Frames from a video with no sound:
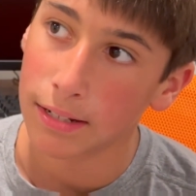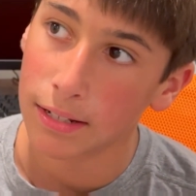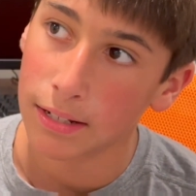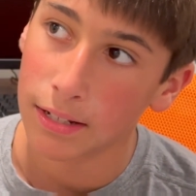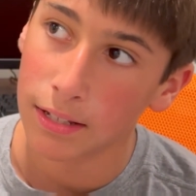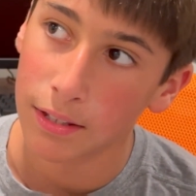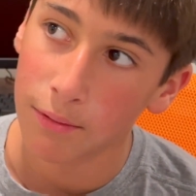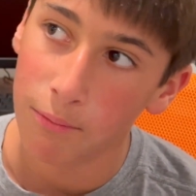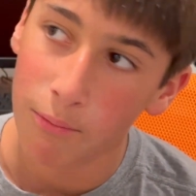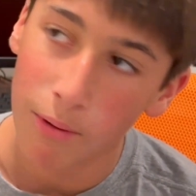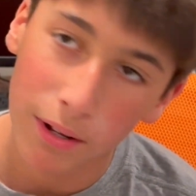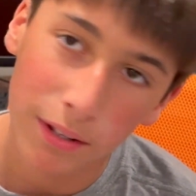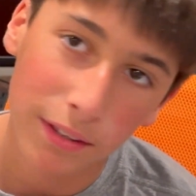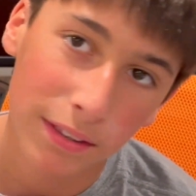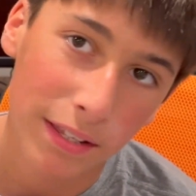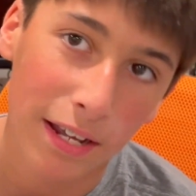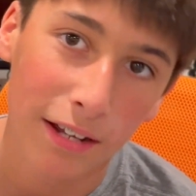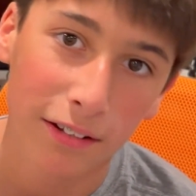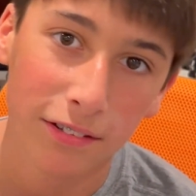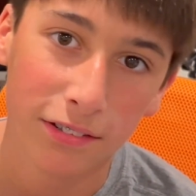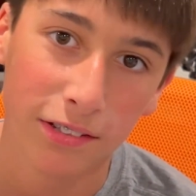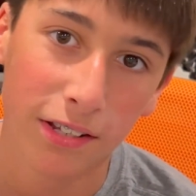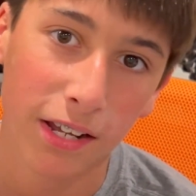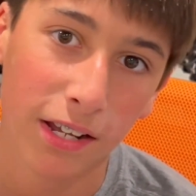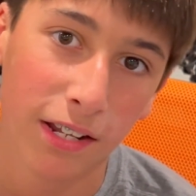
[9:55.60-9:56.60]
one
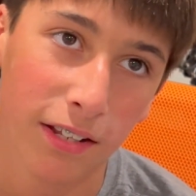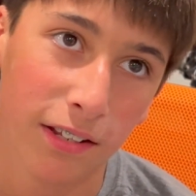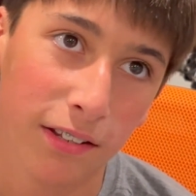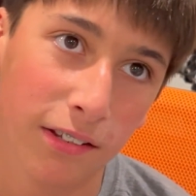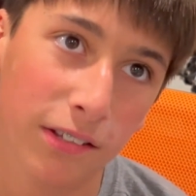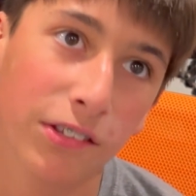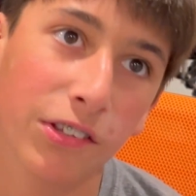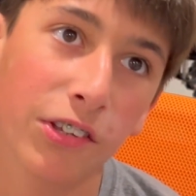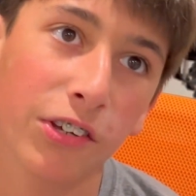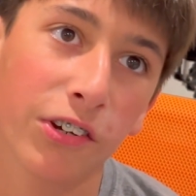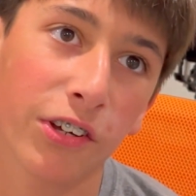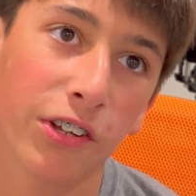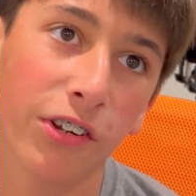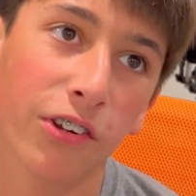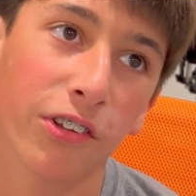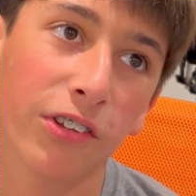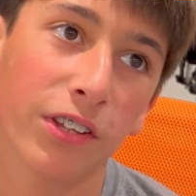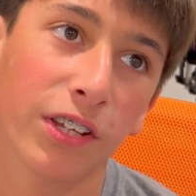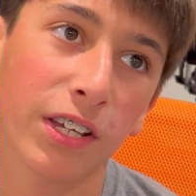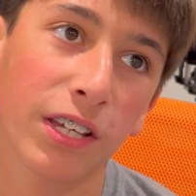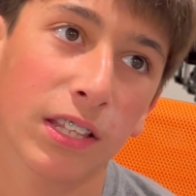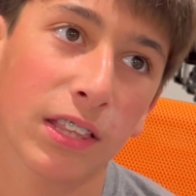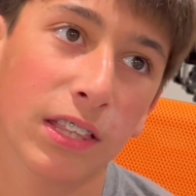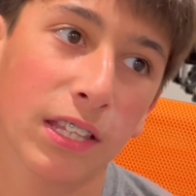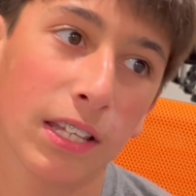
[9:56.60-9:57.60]
downside is you can only
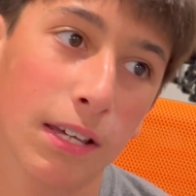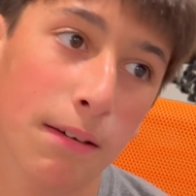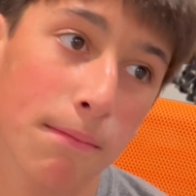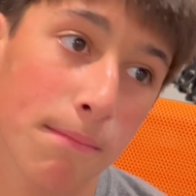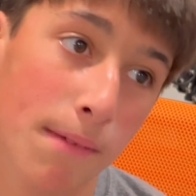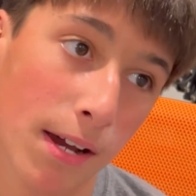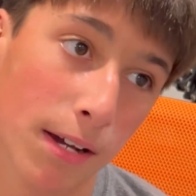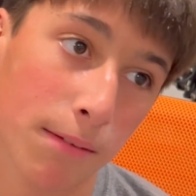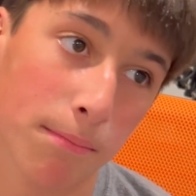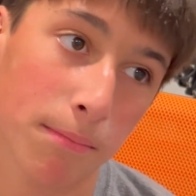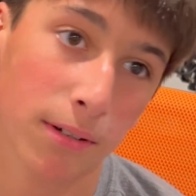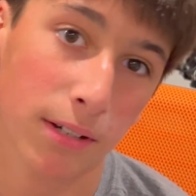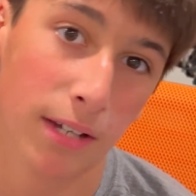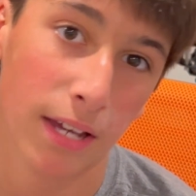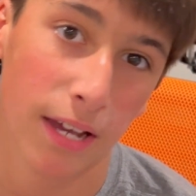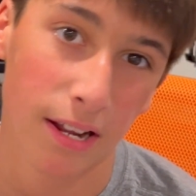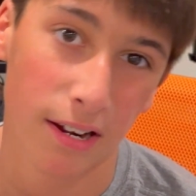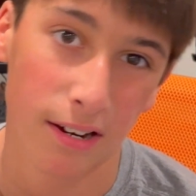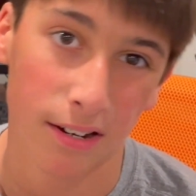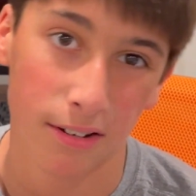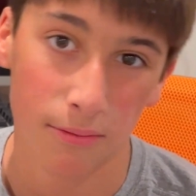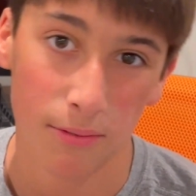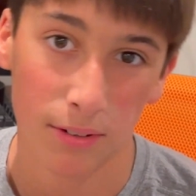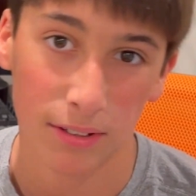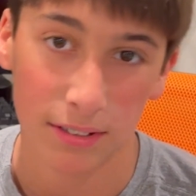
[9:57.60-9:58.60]
get the MacBook Air
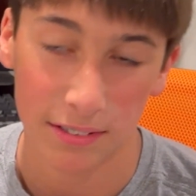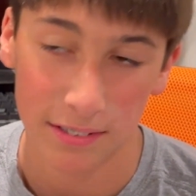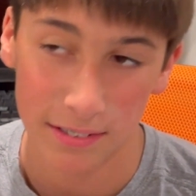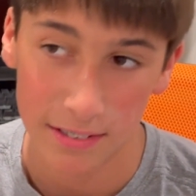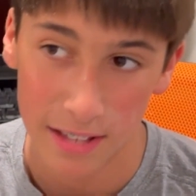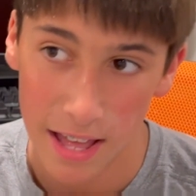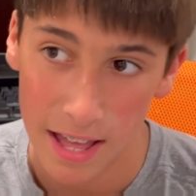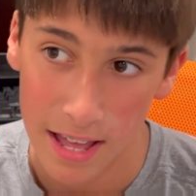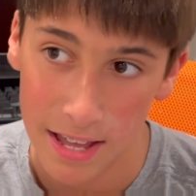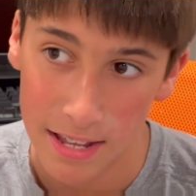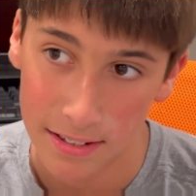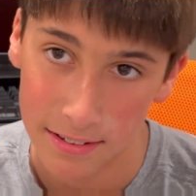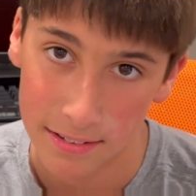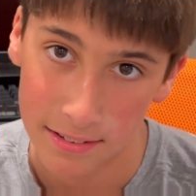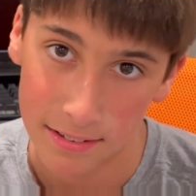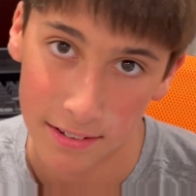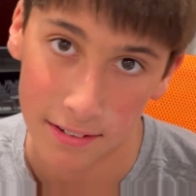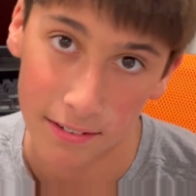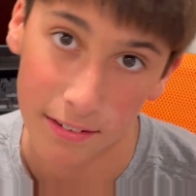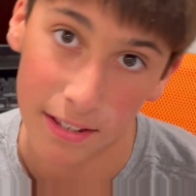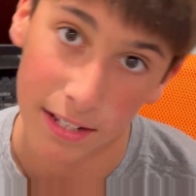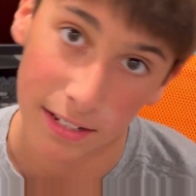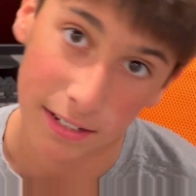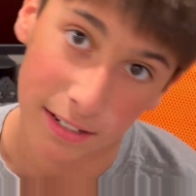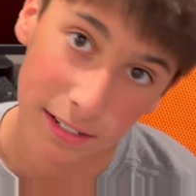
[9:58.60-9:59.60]
in one size, so
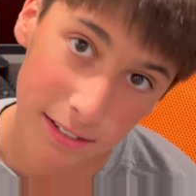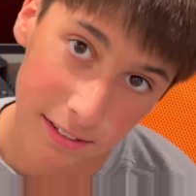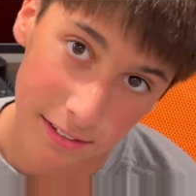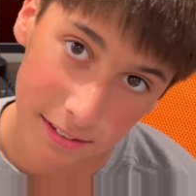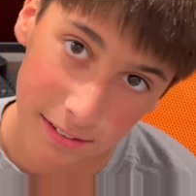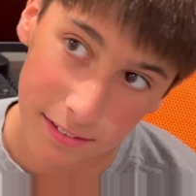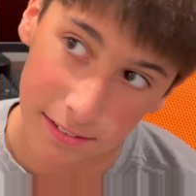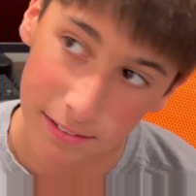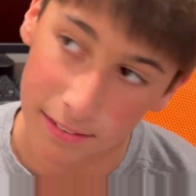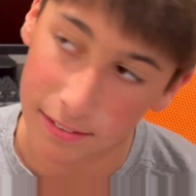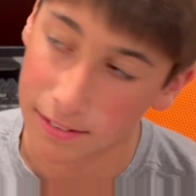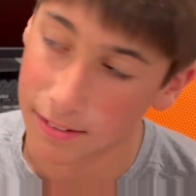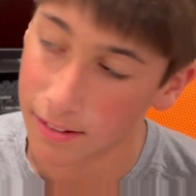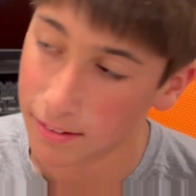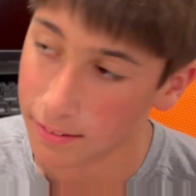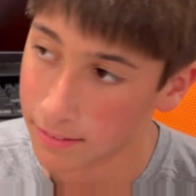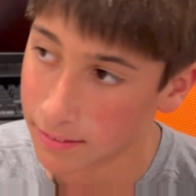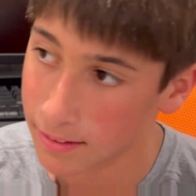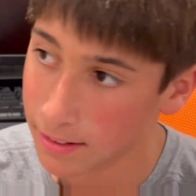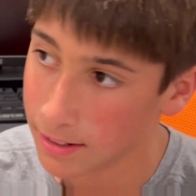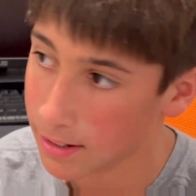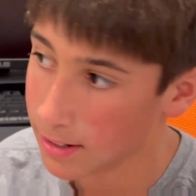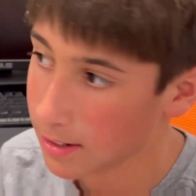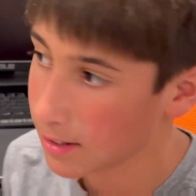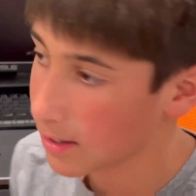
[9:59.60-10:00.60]
that is
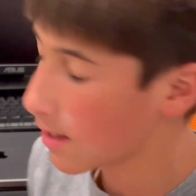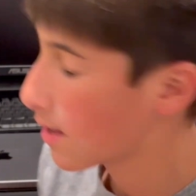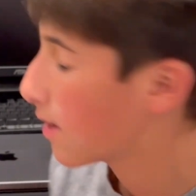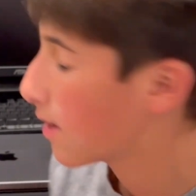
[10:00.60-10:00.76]
something